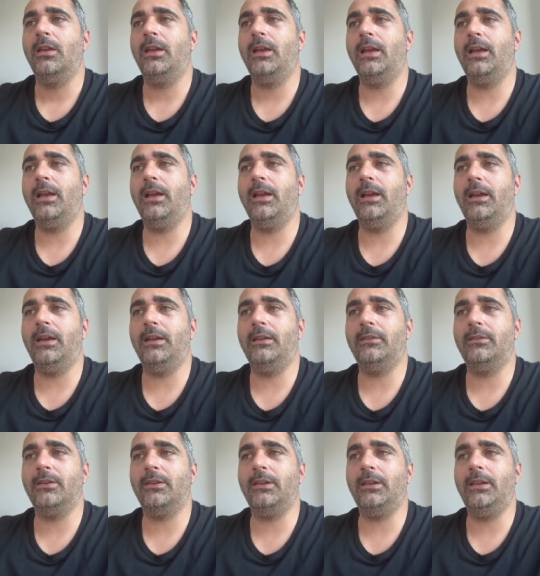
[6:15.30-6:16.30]

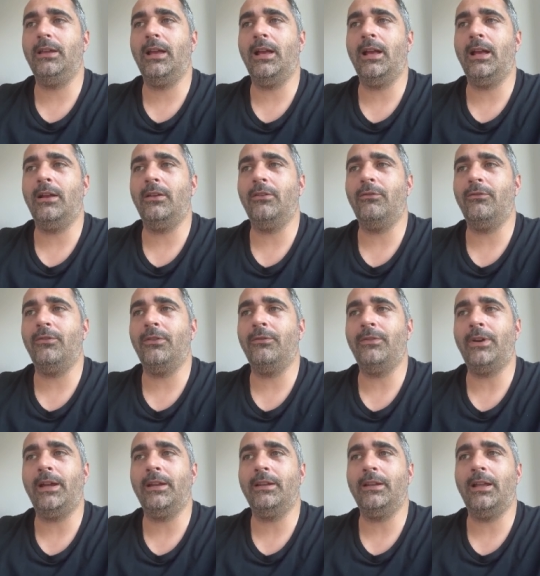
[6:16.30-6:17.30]
and yeah,
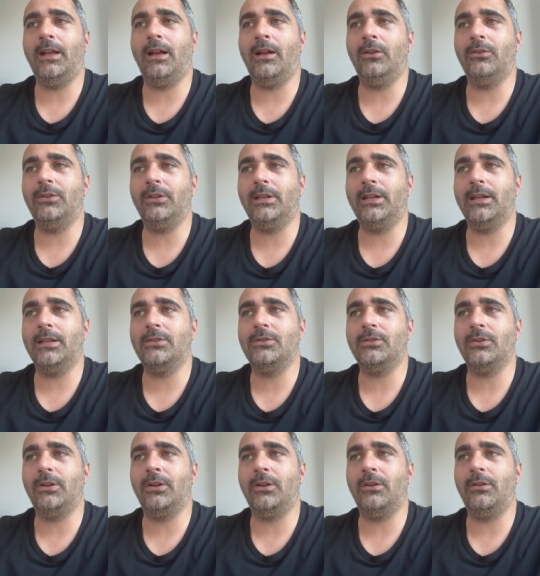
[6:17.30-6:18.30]
right now the kids
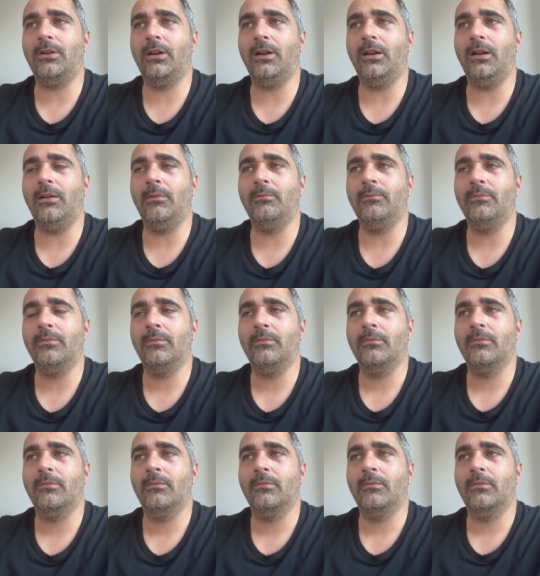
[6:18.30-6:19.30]
are um,
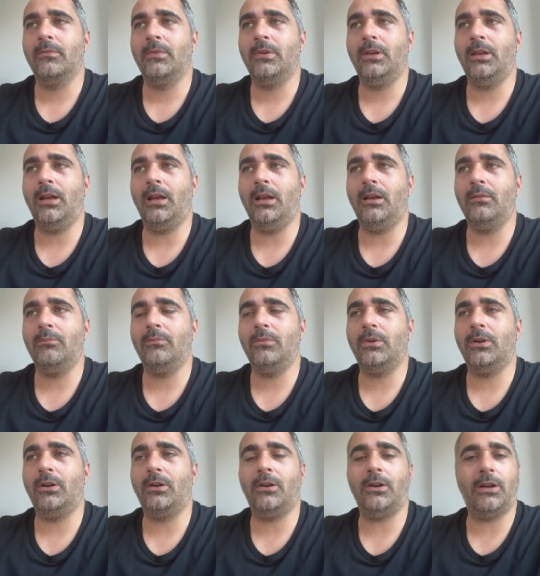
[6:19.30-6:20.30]
yeah
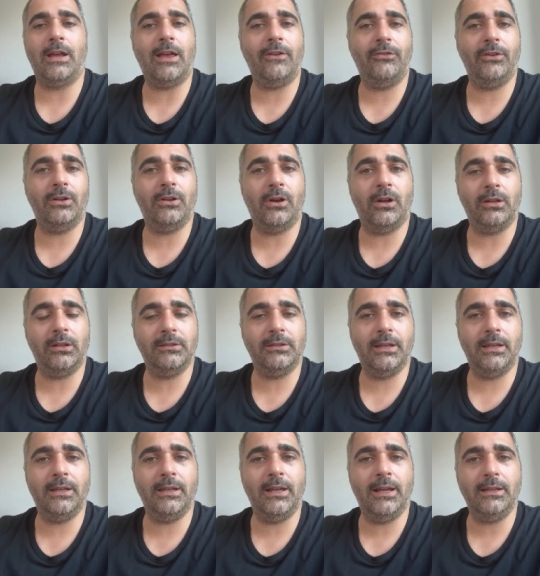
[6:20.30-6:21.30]
are having a
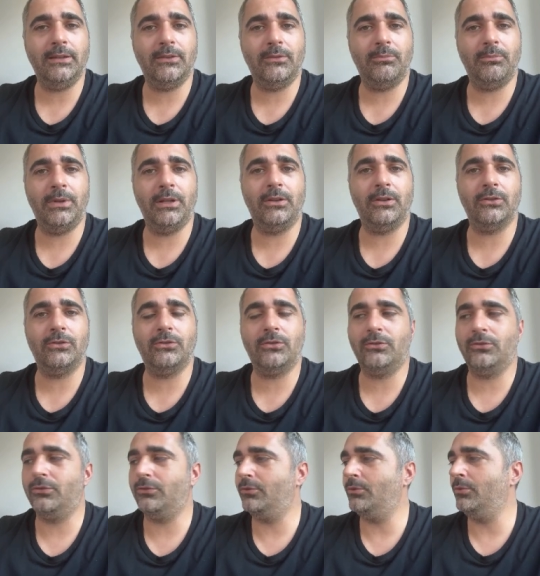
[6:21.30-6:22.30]
holiday yet because
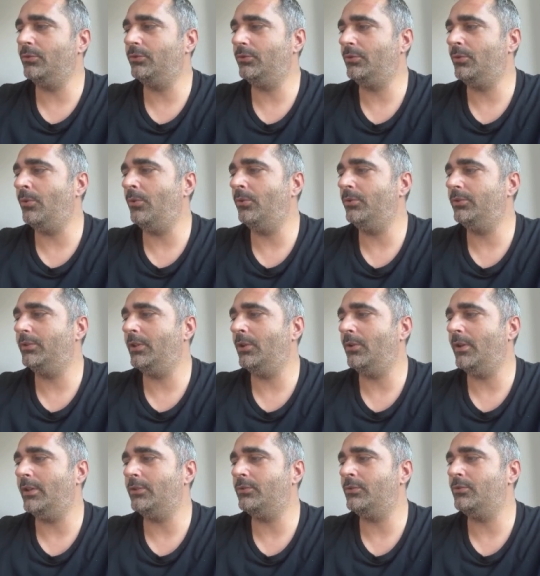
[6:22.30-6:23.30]
st school
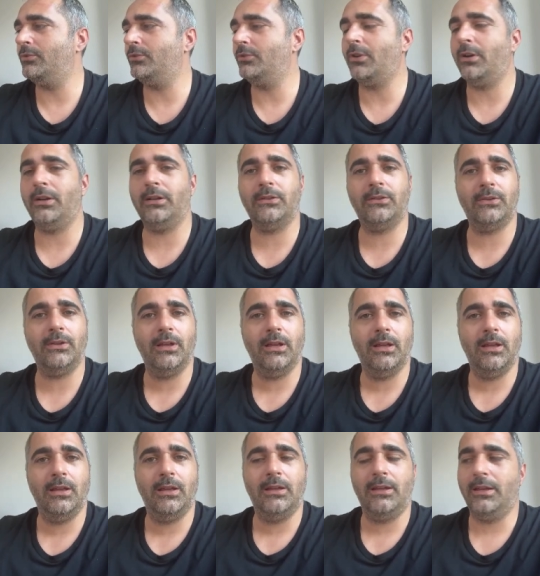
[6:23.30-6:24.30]
still has to start
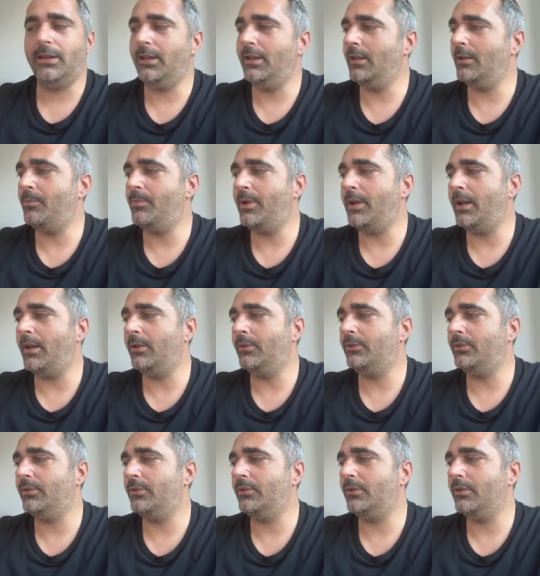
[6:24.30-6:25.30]
in
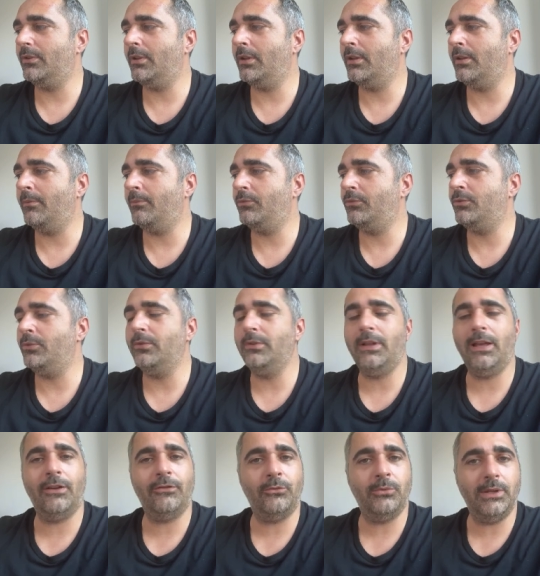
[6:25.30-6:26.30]
about um, two and
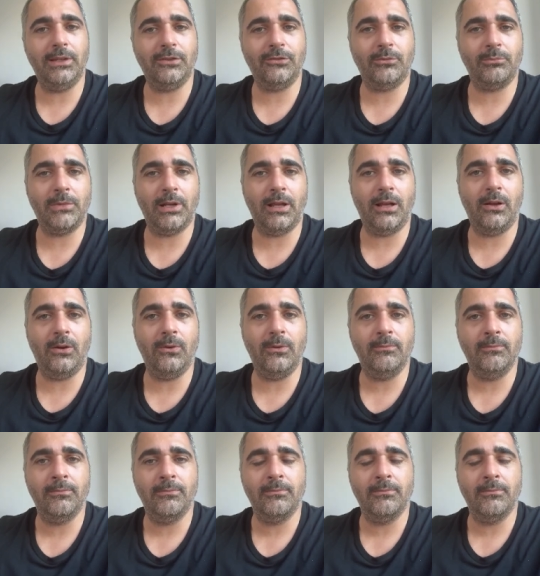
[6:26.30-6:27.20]
a half weeks from now.